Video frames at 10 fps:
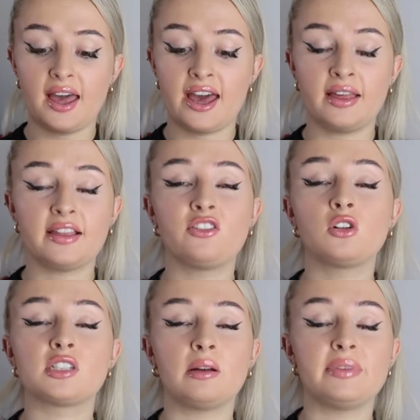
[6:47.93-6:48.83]
If
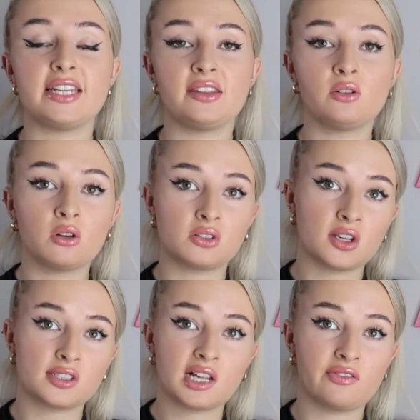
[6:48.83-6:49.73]
you're somebody that
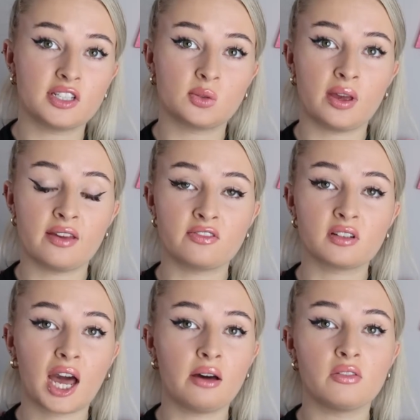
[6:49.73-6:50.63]
also suffers
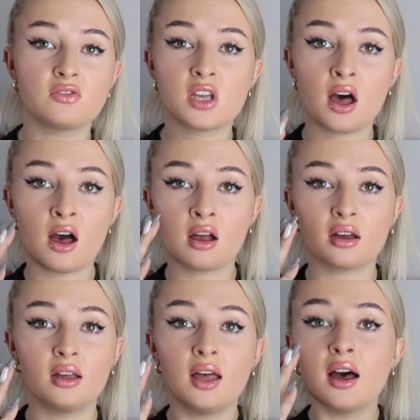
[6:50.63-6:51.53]
with kind of
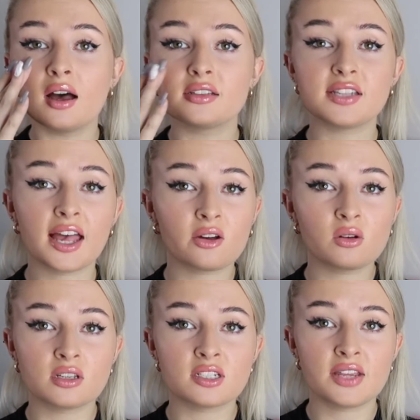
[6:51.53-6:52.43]
dark
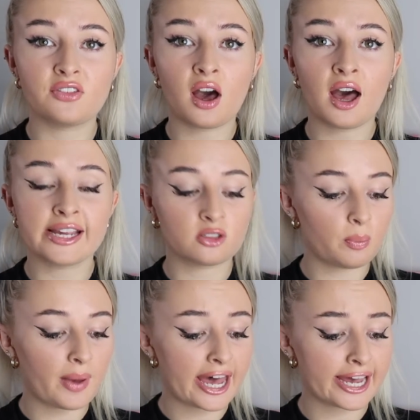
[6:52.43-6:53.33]
circles underneath your eyes or
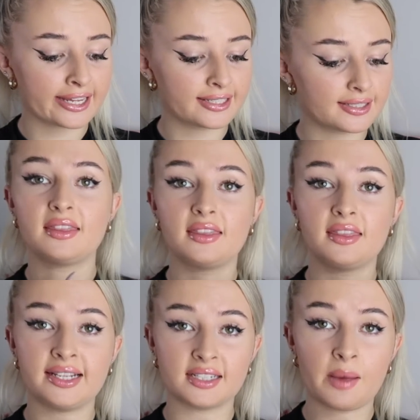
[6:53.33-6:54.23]
bags,
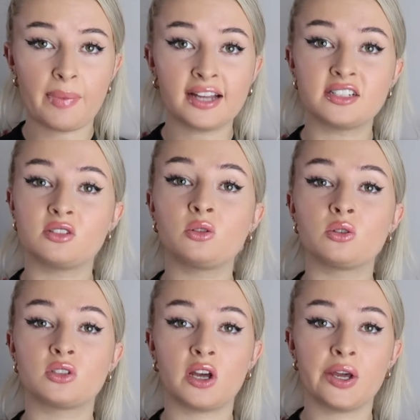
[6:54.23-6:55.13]
these eye patches are
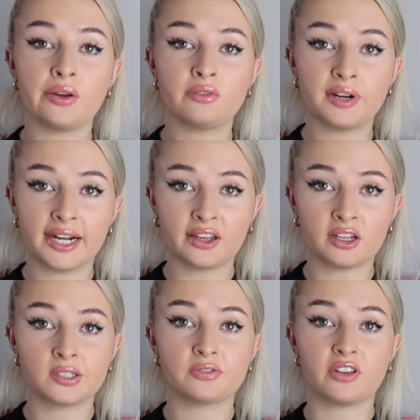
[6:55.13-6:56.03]
also really
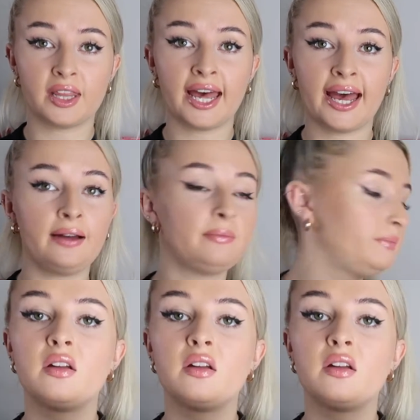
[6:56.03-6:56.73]
good for that.